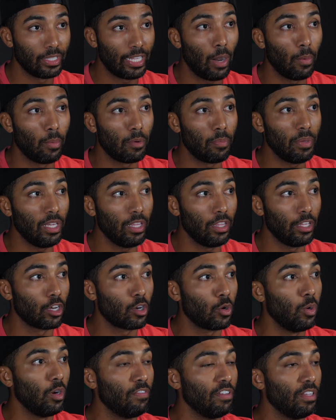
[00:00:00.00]
That would be the
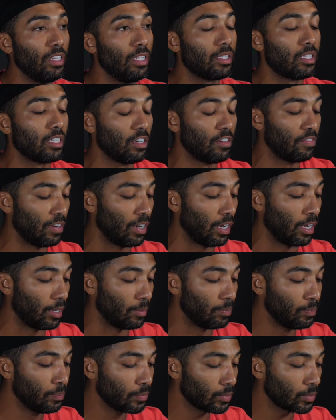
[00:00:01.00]
equivalent
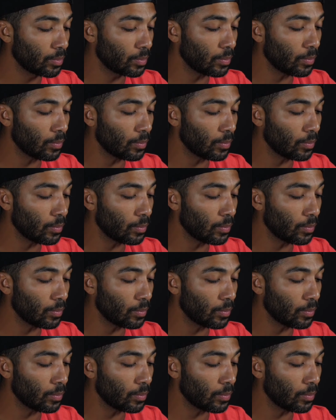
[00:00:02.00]
of